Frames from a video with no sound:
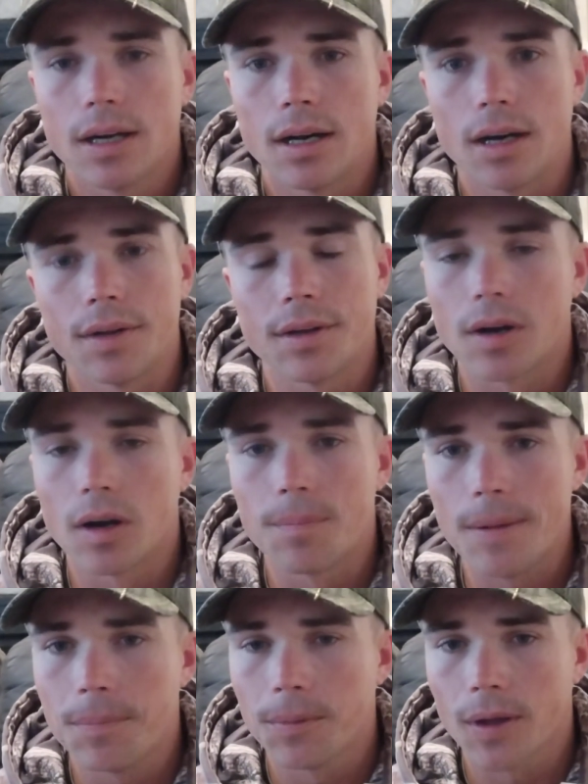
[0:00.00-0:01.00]
There are
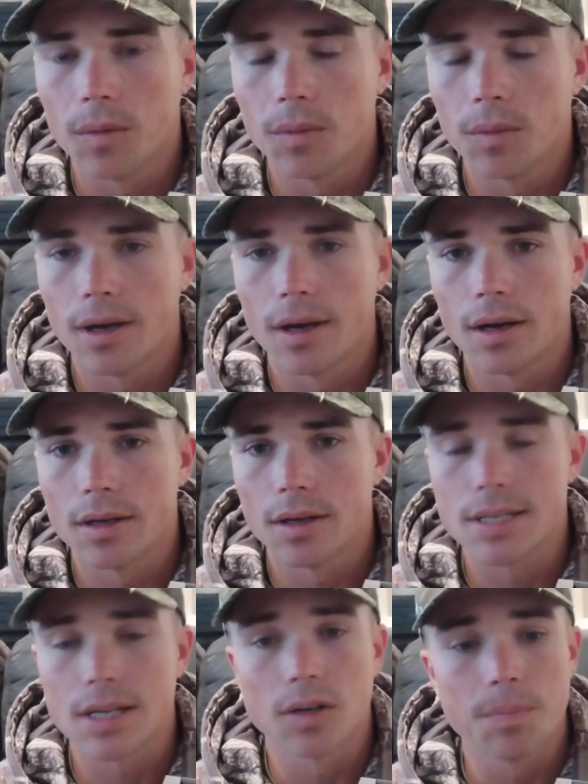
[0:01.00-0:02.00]
people that go with
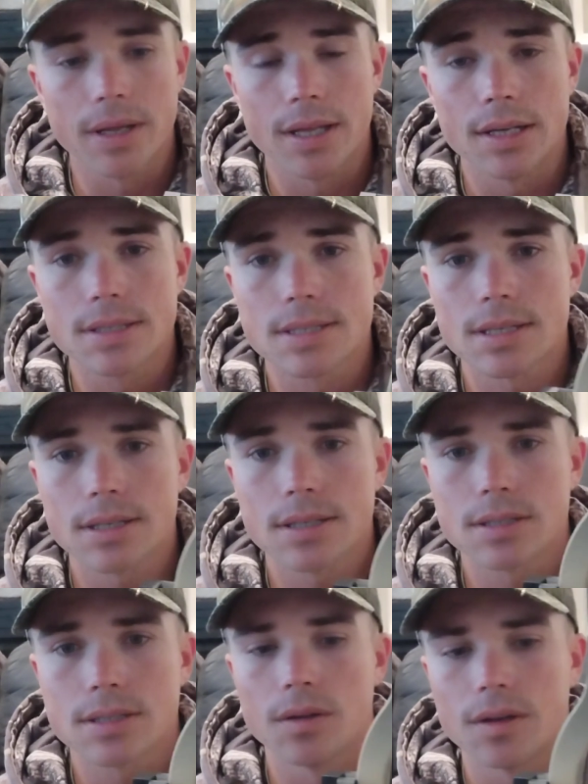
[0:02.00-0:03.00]
single pins,
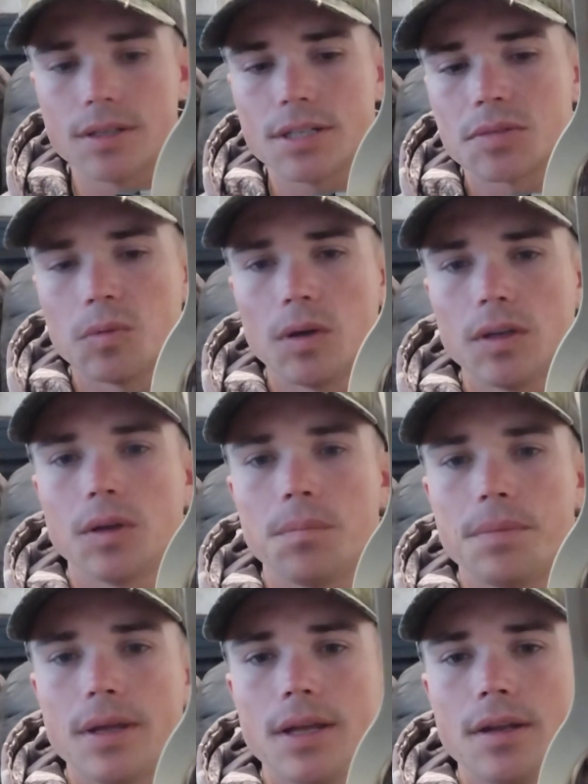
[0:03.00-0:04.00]
so there's just one little
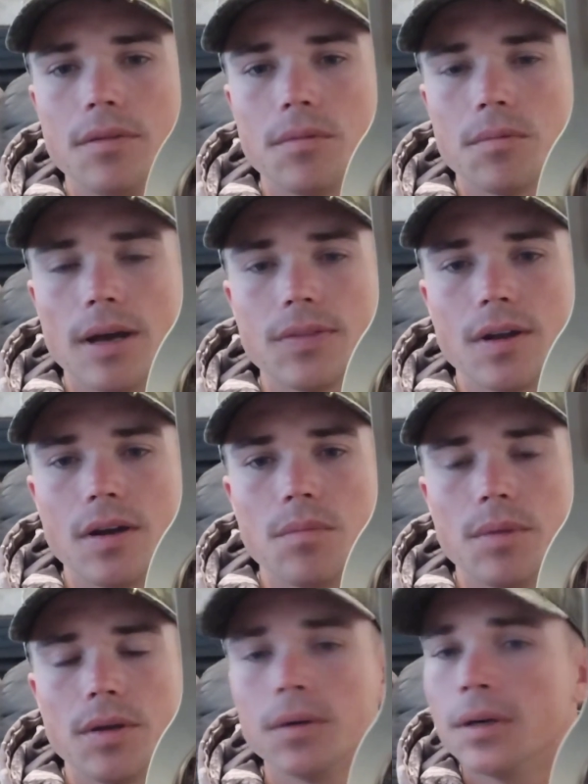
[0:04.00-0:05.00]
pin right there in
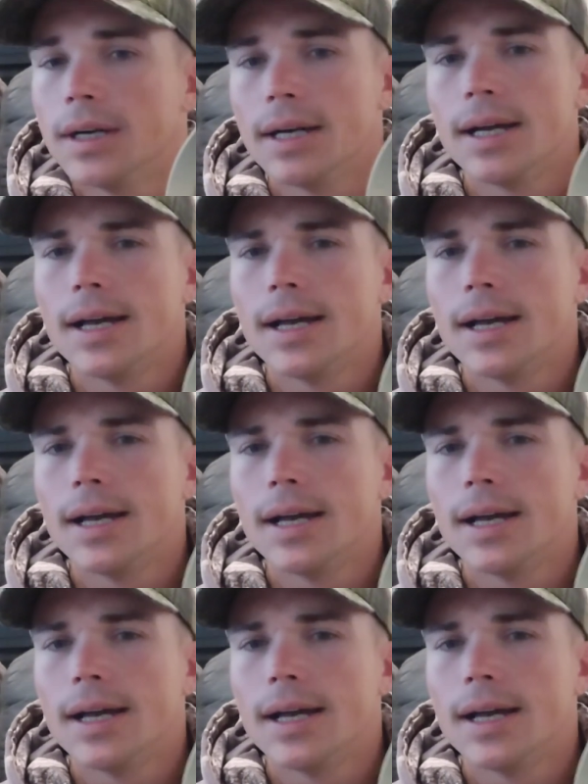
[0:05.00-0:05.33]
the middle.